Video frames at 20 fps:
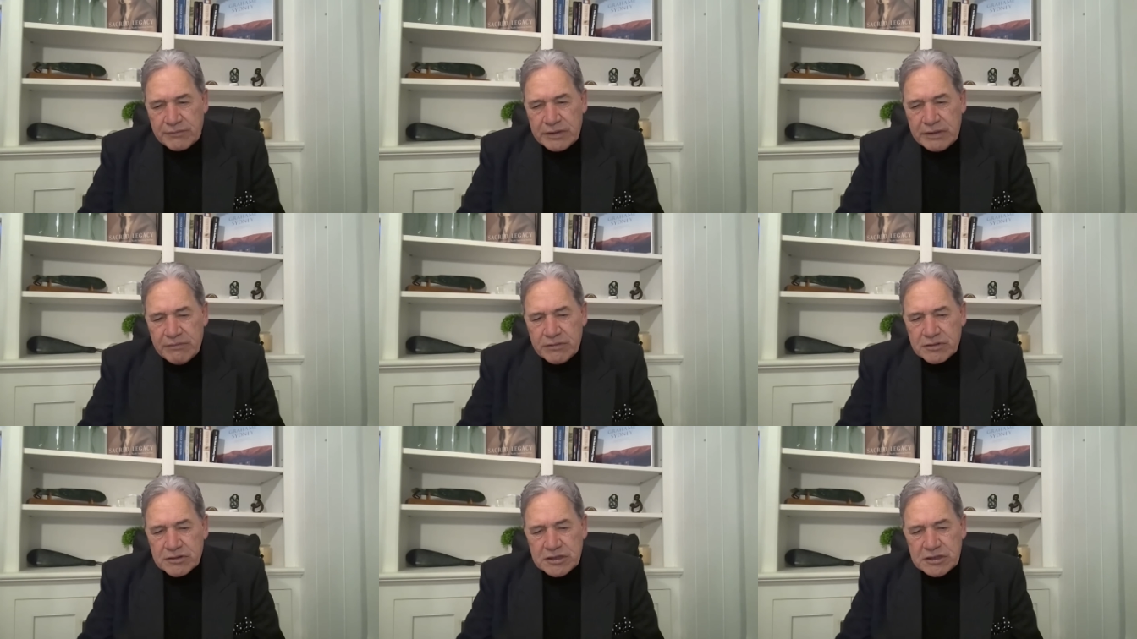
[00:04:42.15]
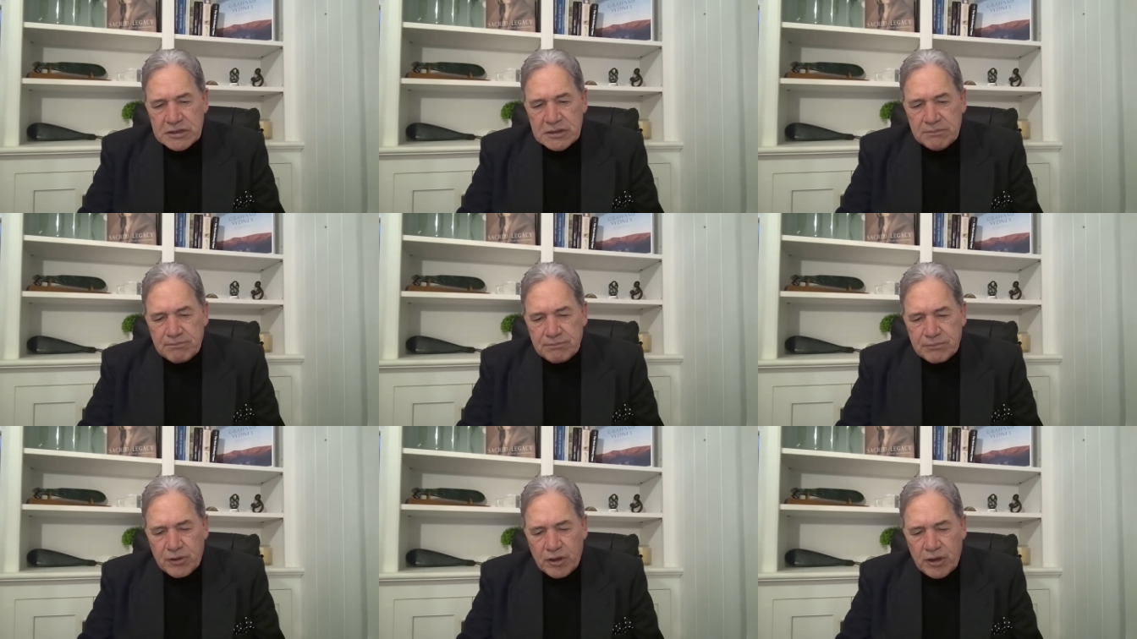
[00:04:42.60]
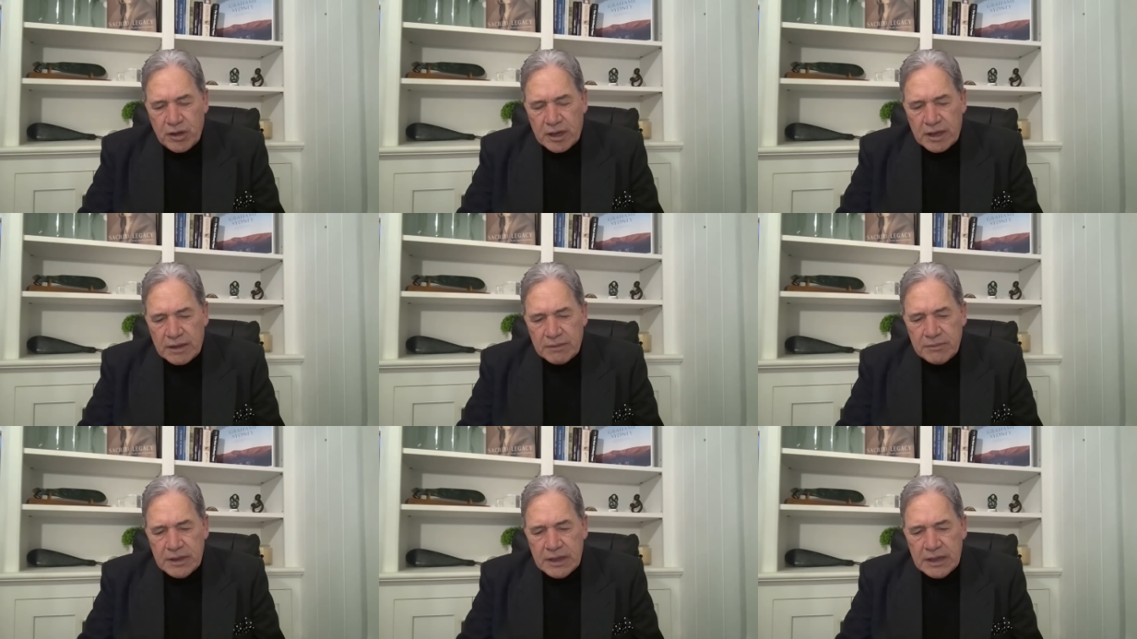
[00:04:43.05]
I've never seen a
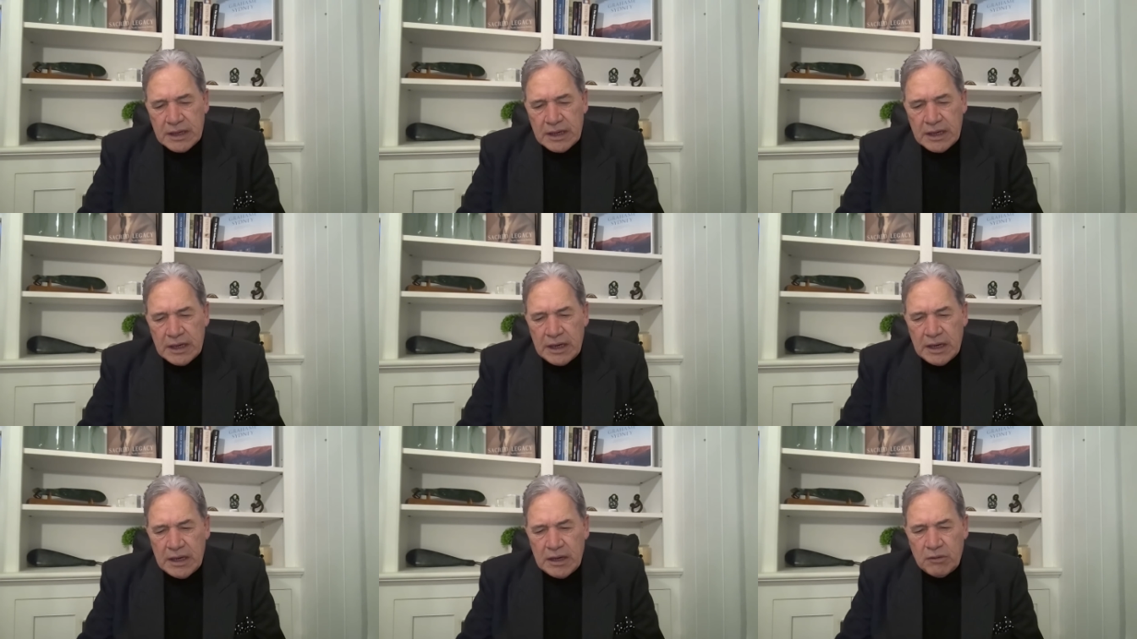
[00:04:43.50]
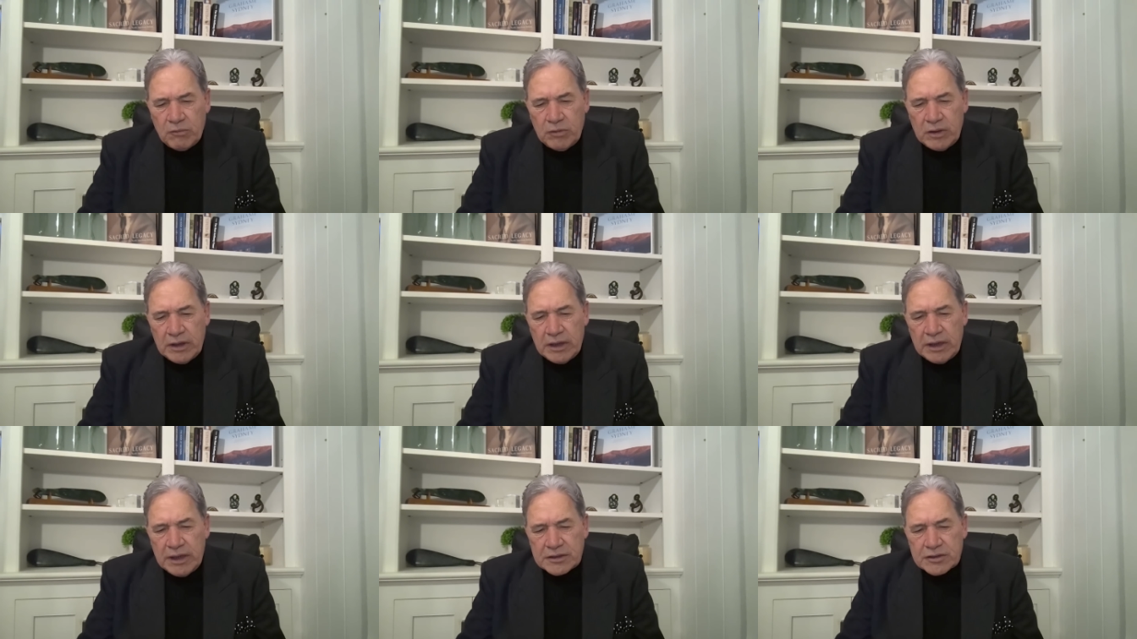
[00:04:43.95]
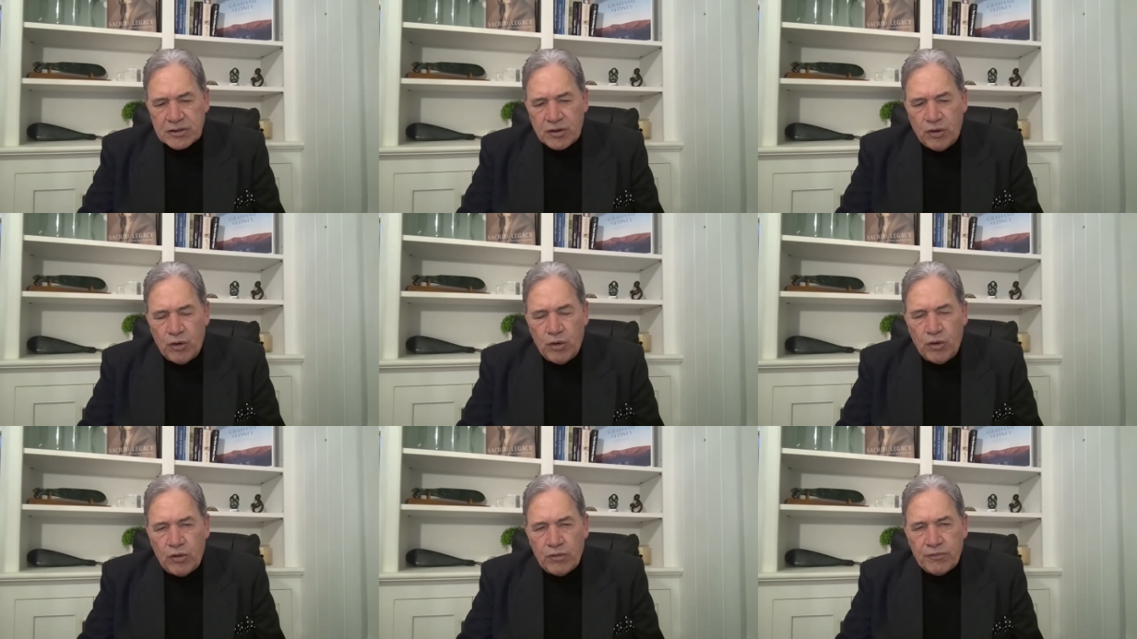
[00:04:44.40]
time where it's
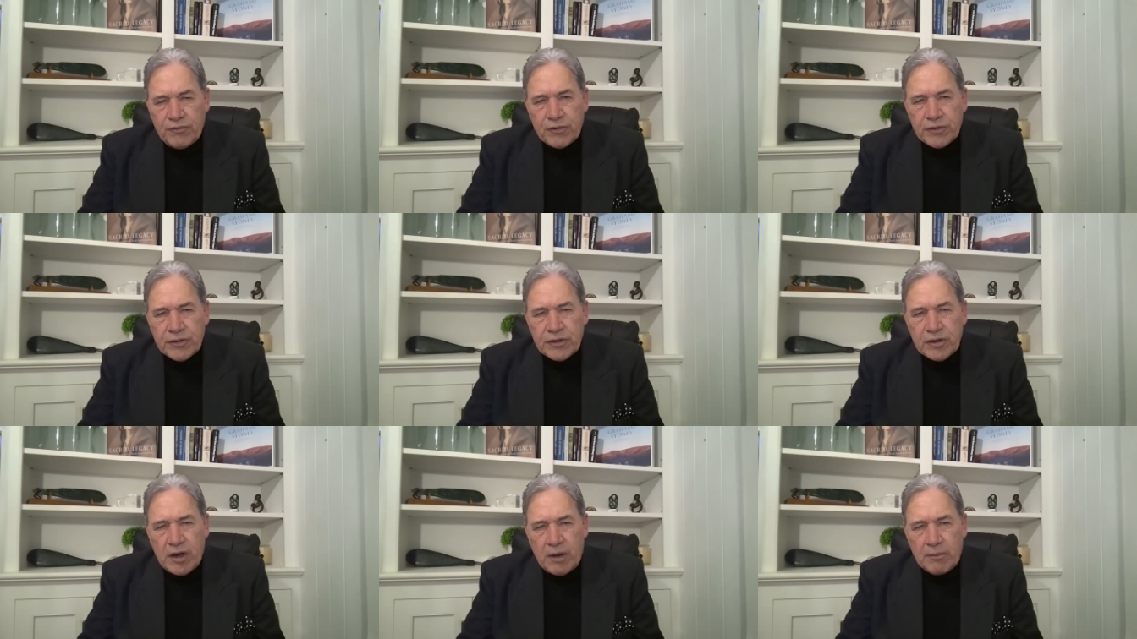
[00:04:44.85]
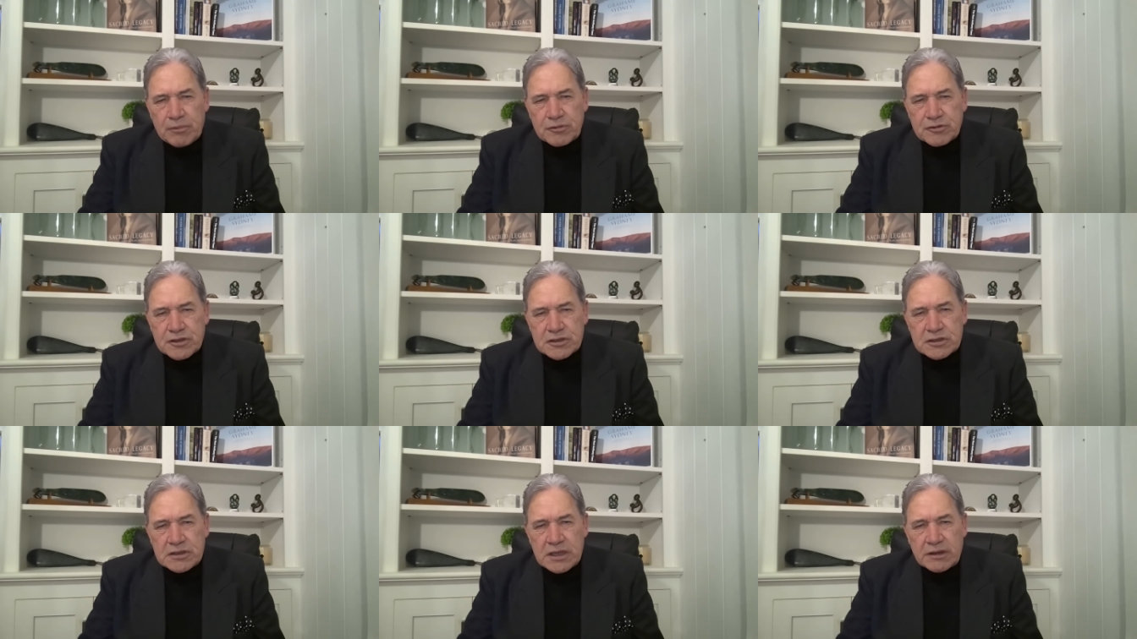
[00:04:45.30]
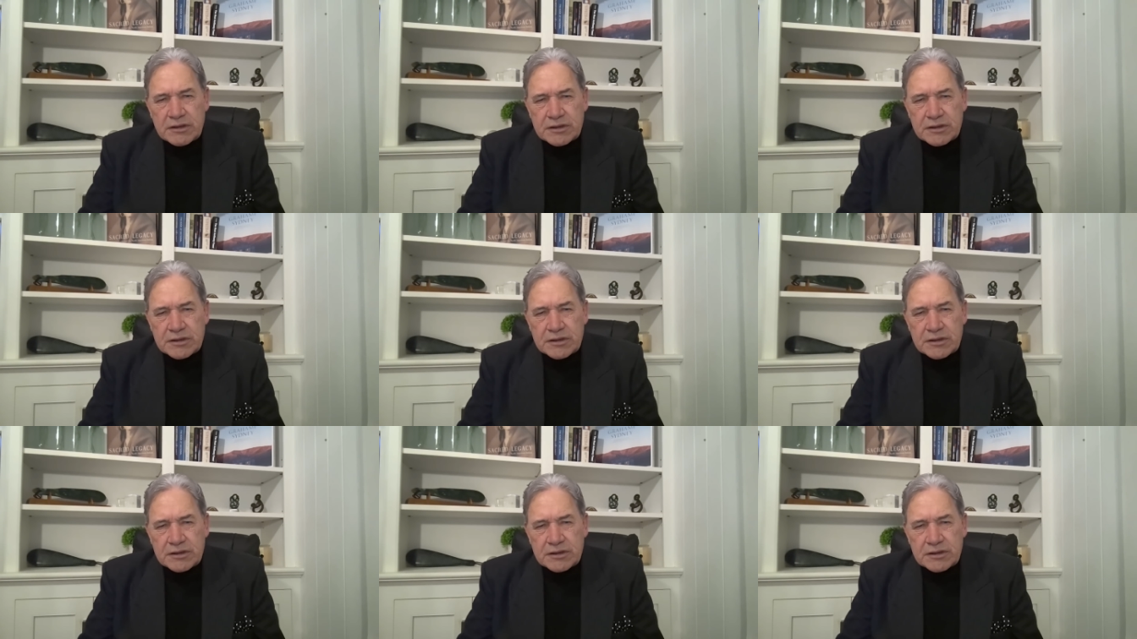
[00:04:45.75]
all for the opposition.